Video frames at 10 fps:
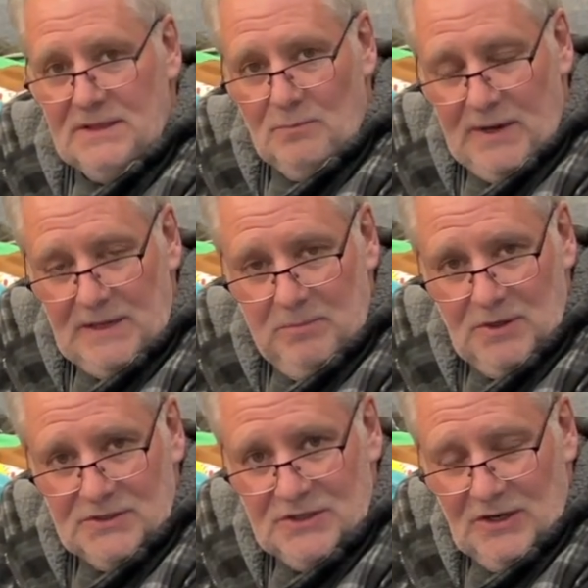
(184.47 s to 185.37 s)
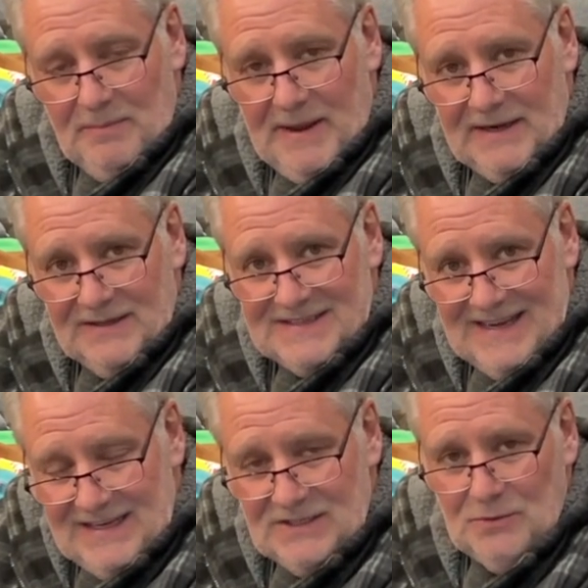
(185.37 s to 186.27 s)
when you plug solar panels
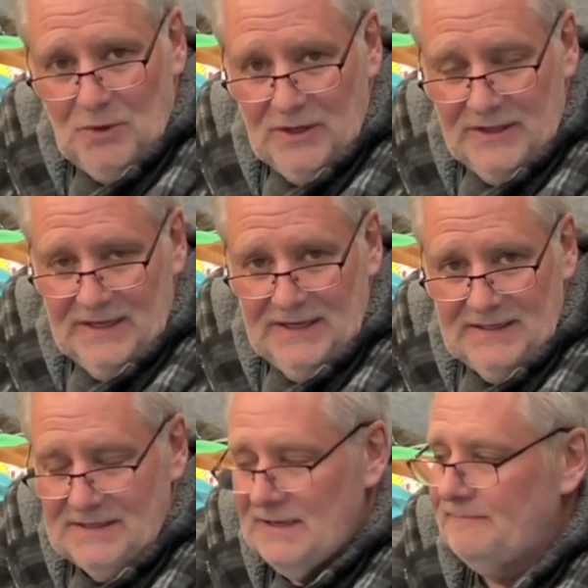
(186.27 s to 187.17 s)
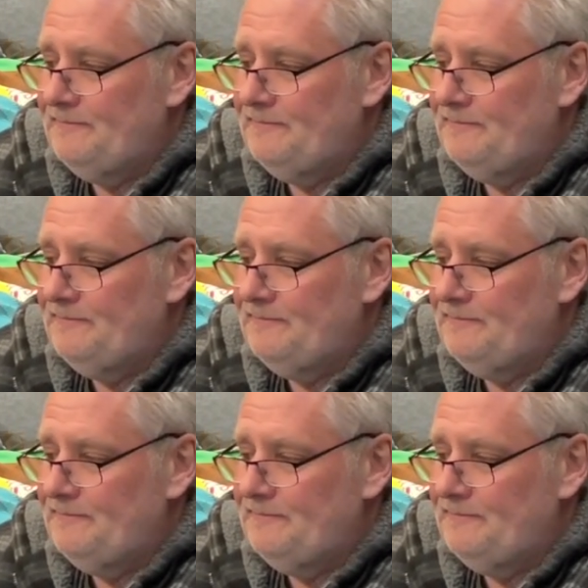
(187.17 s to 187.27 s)
into one of these